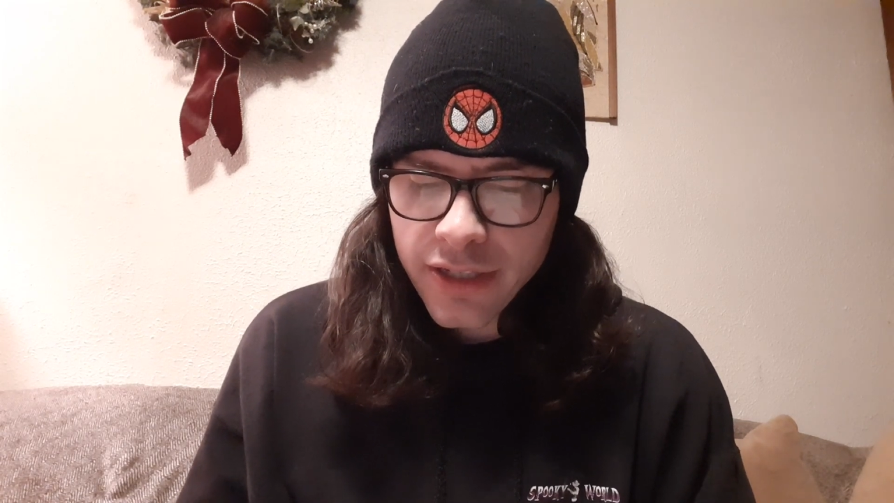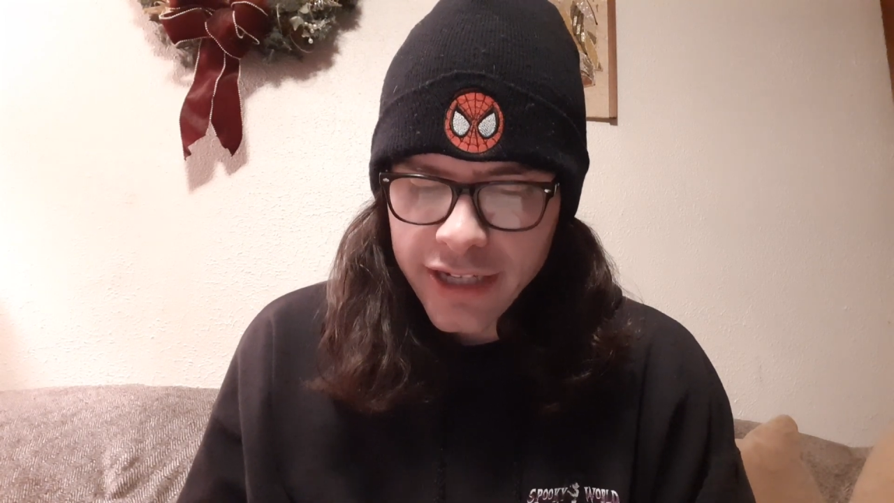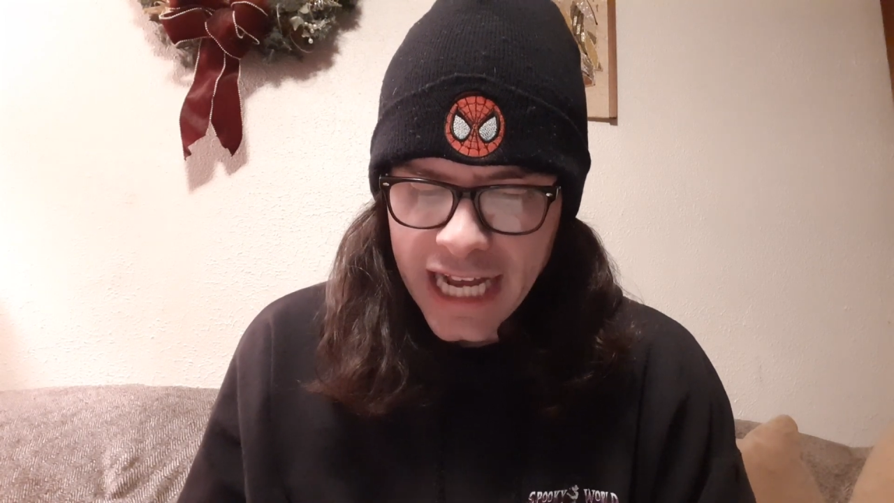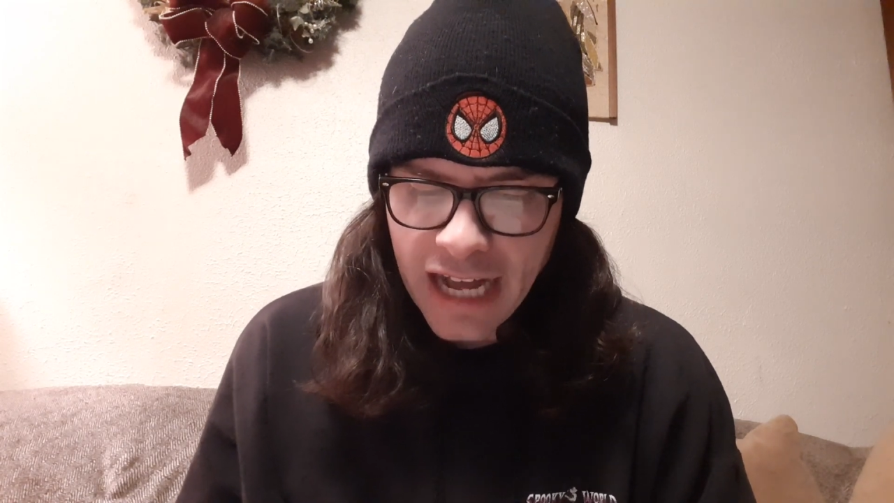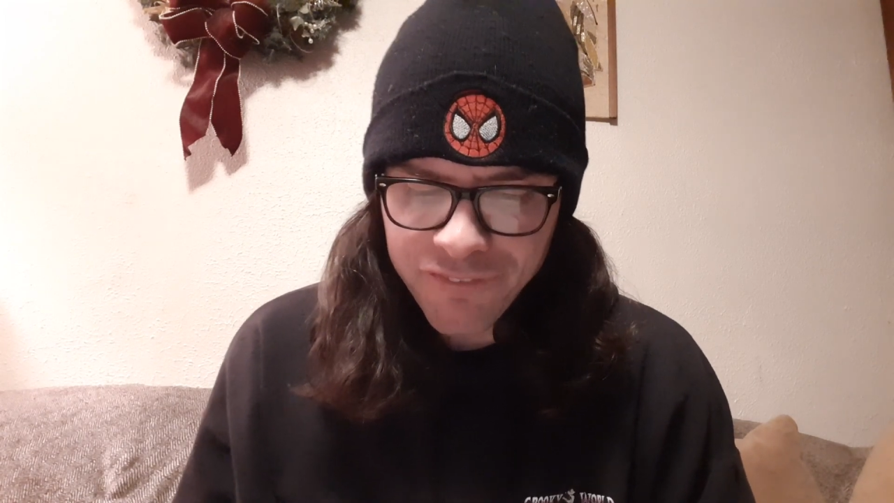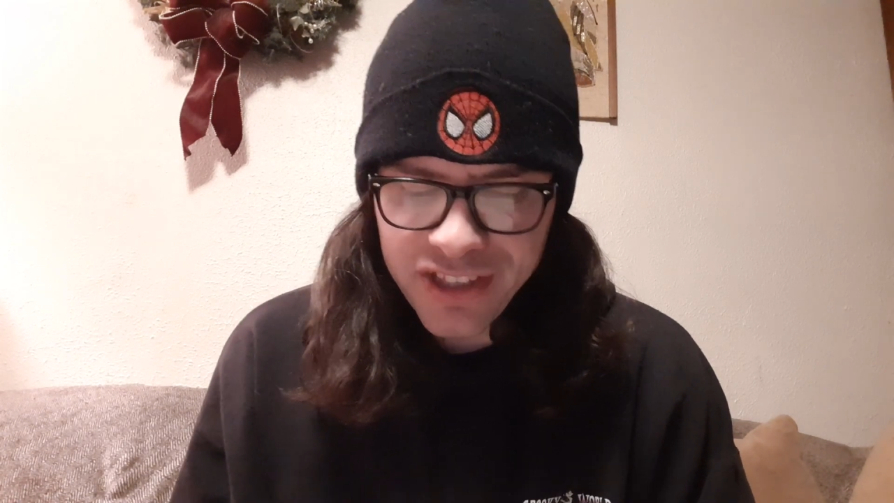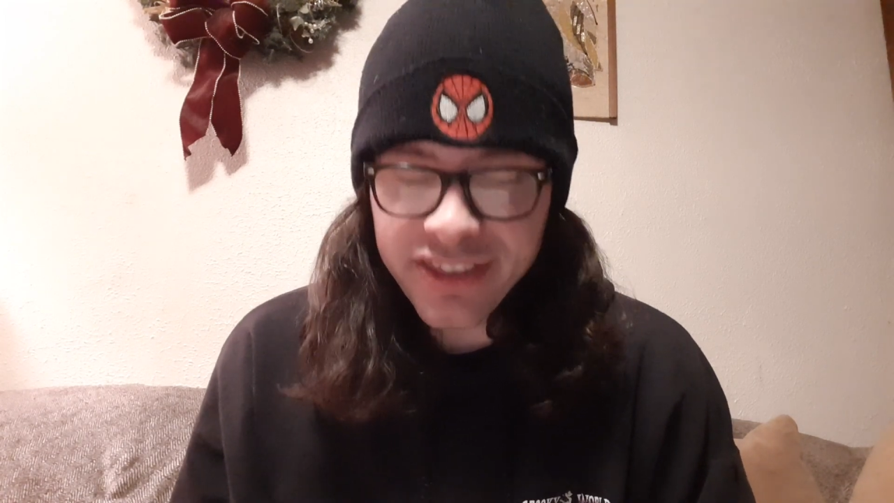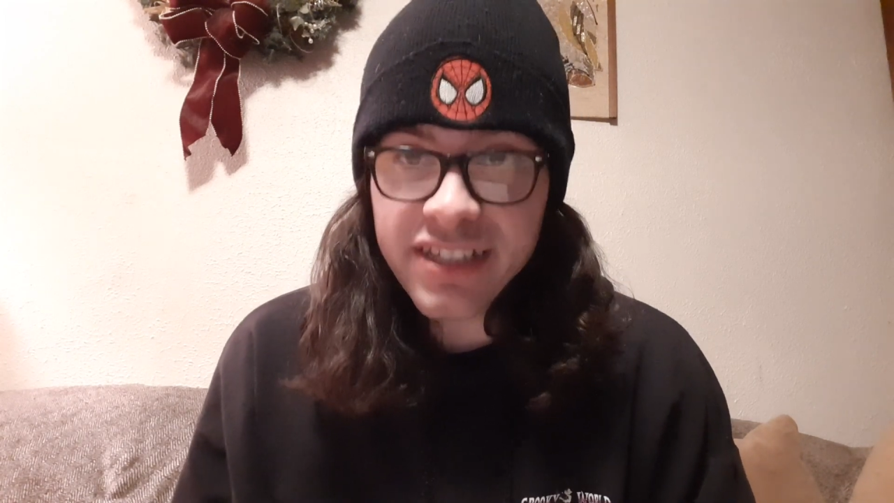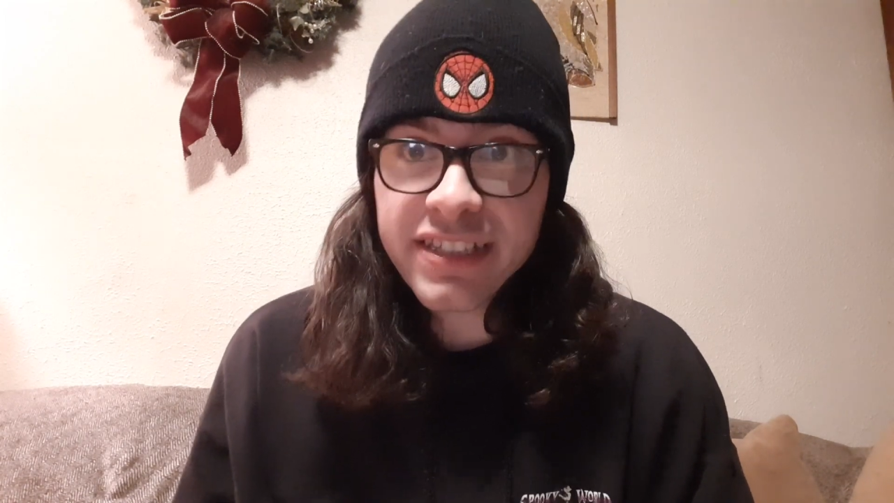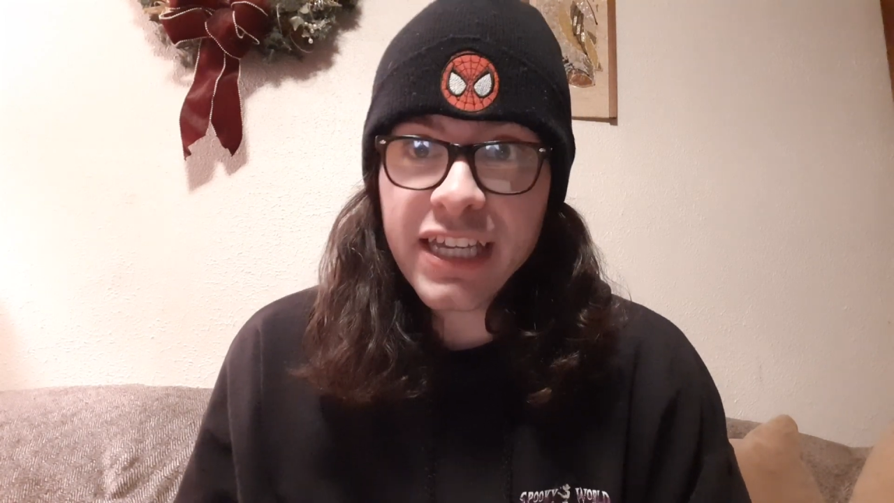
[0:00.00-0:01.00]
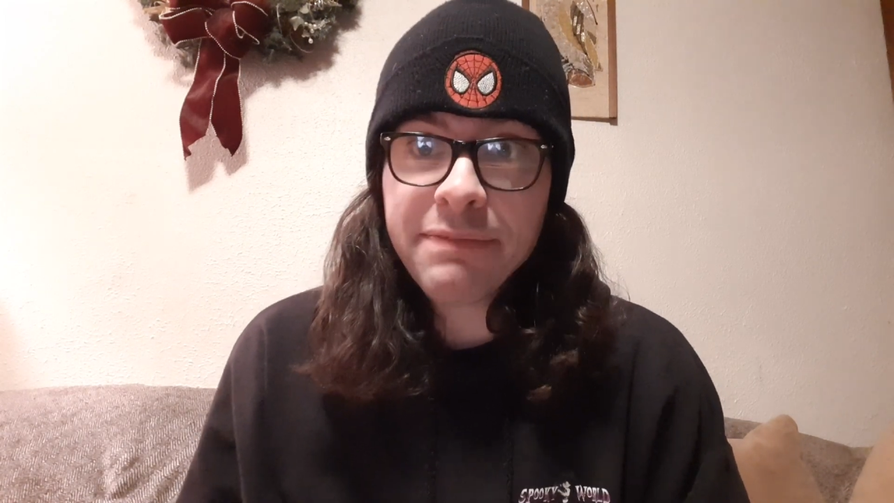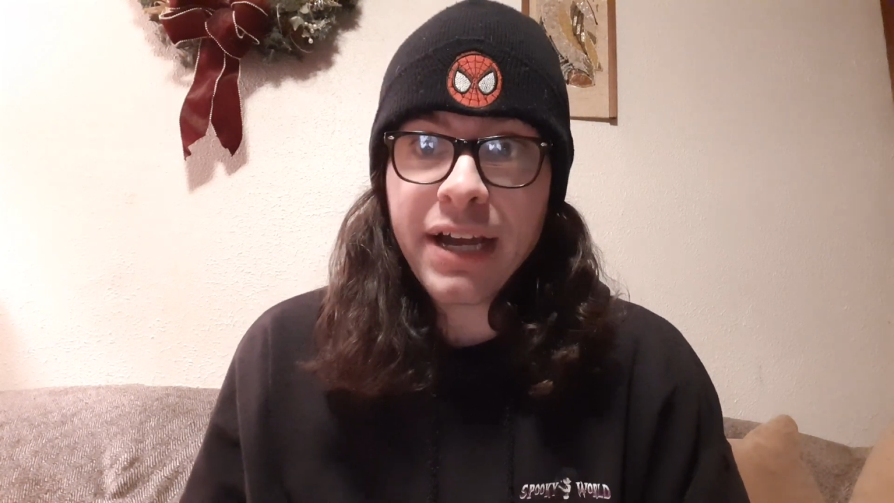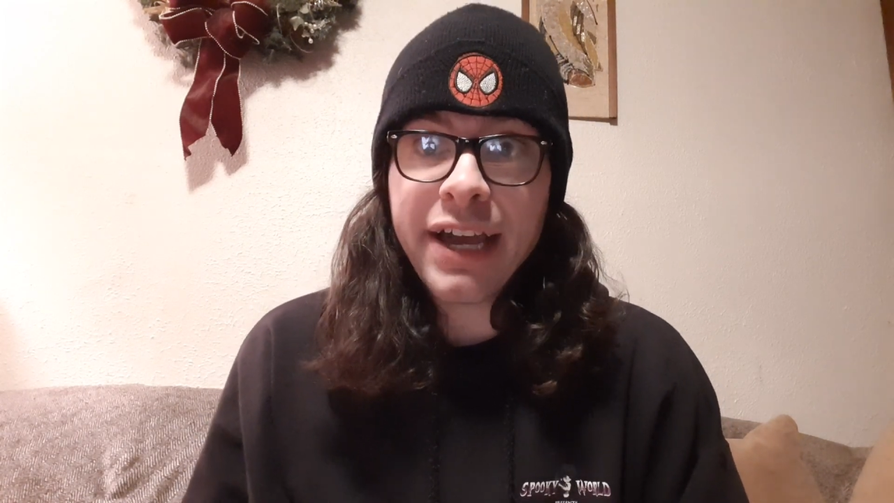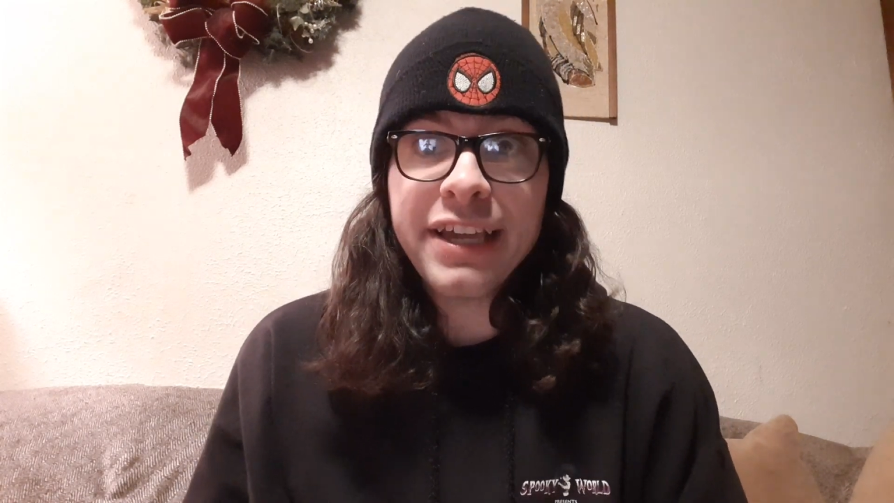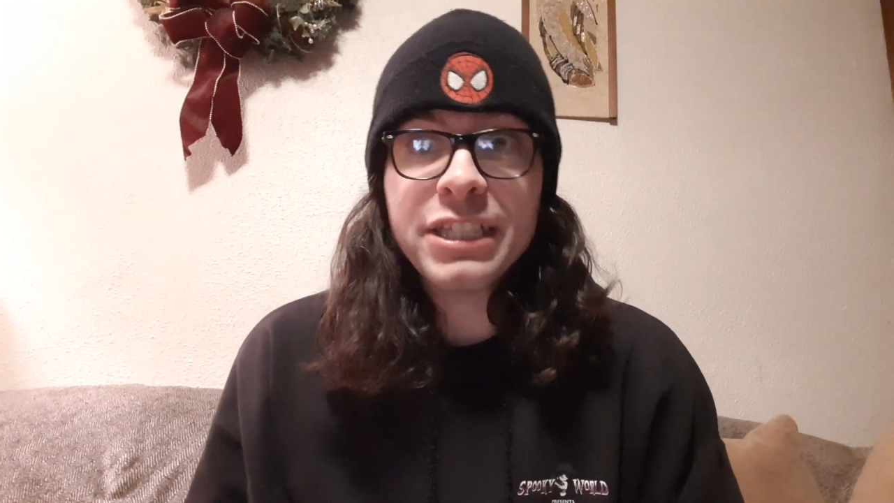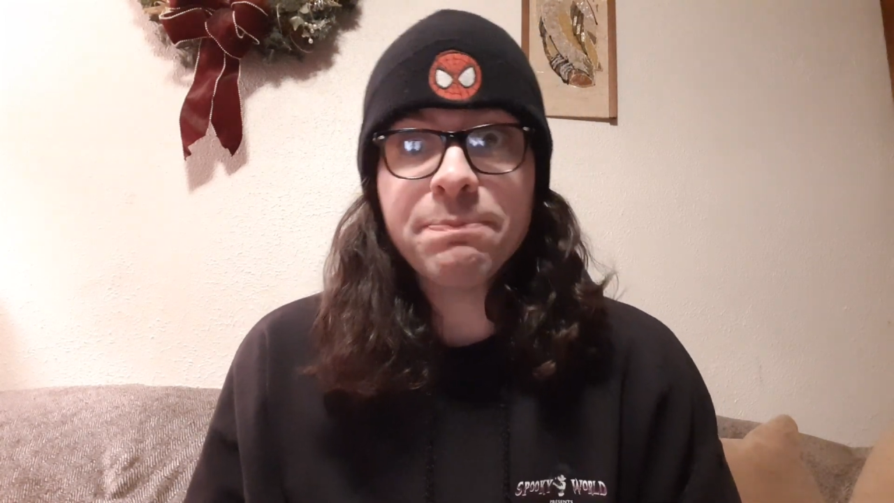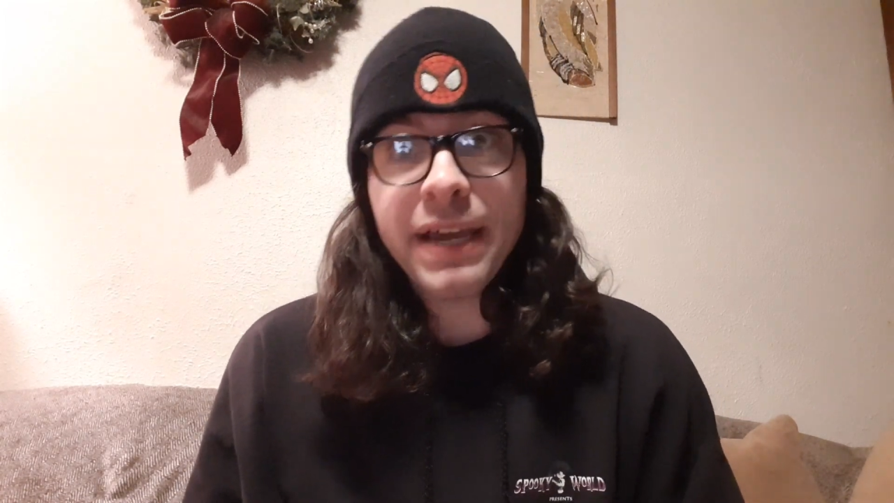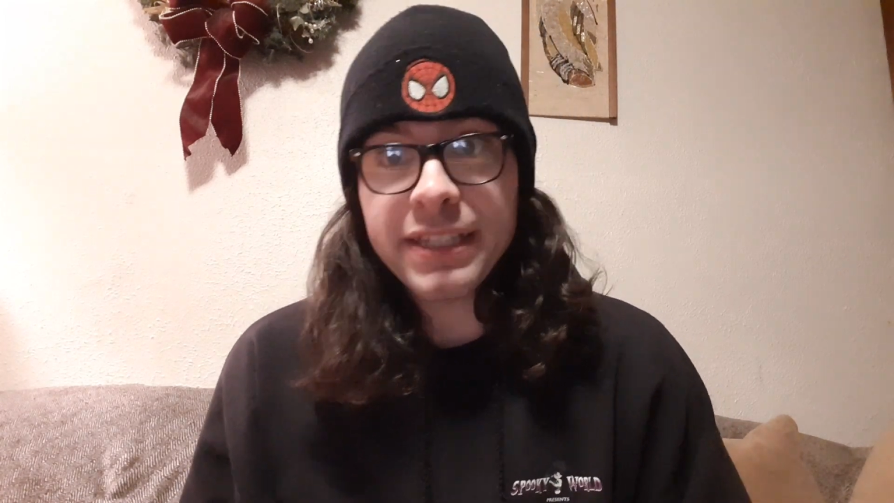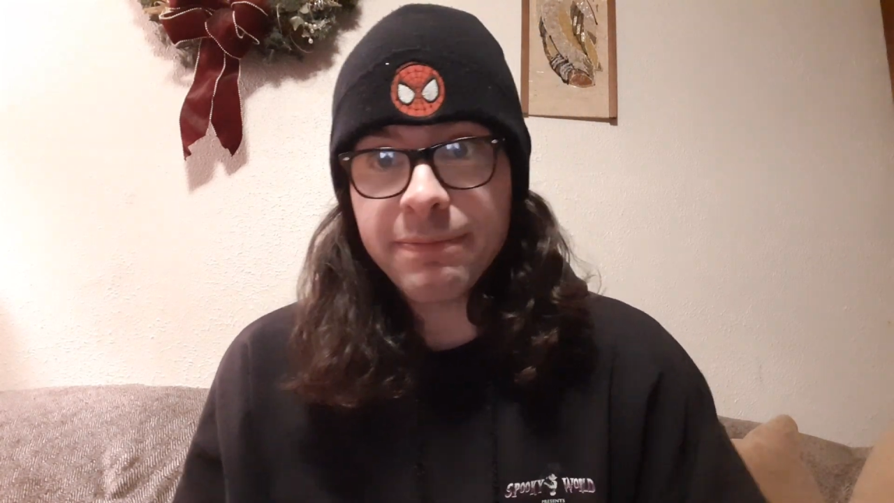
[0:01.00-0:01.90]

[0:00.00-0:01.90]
Now, for this game, I expect